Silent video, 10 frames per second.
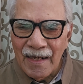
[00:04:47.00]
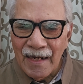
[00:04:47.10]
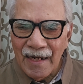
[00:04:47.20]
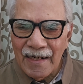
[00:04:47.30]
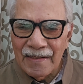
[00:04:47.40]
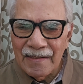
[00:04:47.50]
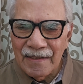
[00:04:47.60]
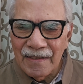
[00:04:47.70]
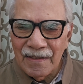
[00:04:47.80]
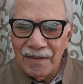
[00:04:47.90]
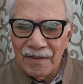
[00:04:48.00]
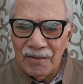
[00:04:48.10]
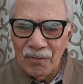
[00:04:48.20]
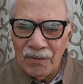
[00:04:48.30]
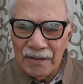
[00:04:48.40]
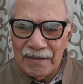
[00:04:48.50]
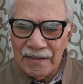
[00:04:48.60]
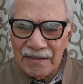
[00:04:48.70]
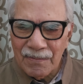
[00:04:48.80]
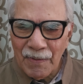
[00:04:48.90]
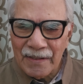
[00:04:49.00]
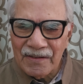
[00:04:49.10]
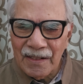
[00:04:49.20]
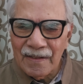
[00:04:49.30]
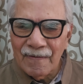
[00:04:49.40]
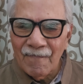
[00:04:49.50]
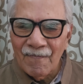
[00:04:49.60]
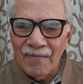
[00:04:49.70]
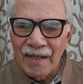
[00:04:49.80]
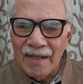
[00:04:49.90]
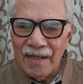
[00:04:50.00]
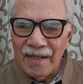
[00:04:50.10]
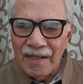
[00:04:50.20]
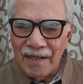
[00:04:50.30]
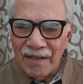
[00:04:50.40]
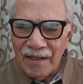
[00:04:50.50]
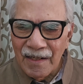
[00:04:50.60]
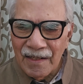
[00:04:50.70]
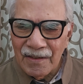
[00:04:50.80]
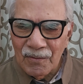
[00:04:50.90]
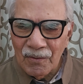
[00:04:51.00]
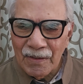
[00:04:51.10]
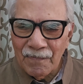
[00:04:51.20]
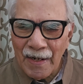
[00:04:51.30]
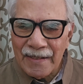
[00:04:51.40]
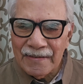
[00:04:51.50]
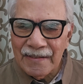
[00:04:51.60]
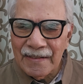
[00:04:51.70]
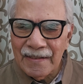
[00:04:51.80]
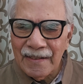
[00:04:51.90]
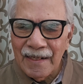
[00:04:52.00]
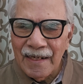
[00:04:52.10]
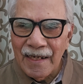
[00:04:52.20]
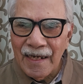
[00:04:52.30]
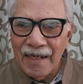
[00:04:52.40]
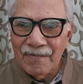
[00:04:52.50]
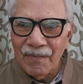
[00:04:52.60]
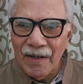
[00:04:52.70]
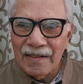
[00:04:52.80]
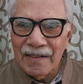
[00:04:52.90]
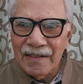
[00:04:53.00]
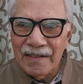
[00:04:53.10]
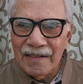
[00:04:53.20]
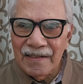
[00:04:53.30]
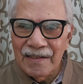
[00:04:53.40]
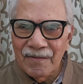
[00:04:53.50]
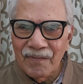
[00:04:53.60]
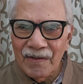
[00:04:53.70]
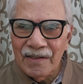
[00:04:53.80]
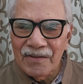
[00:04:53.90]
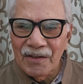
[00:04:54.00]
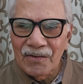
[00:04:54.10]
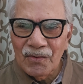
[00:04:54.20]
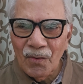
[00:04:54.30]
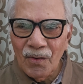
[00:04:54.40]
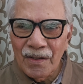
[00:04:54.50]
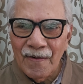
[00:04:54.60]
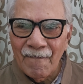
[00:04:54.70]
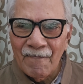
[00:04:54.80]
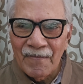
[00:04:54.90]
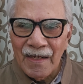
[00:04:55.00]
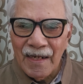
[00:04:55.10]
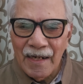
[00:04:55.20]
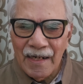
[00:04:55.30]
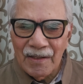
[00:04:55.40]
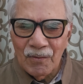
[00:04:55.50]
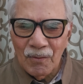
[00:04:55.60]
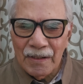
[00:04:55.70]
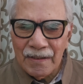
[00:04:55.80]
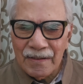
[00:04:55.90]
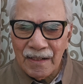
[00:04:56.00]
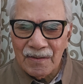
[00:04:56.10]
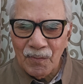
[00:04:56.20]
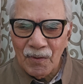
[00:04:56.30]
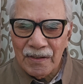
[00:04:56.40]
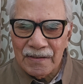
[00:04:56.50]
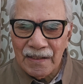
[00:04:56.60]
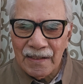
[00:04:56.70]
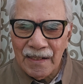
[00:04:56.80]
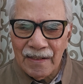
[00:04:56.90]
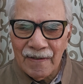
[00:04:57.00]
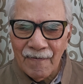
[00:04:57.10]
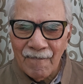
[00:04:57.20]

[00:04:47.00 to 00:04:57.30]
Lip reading: and during the inspection, during packaging, and finally in the finished store, and during transportation and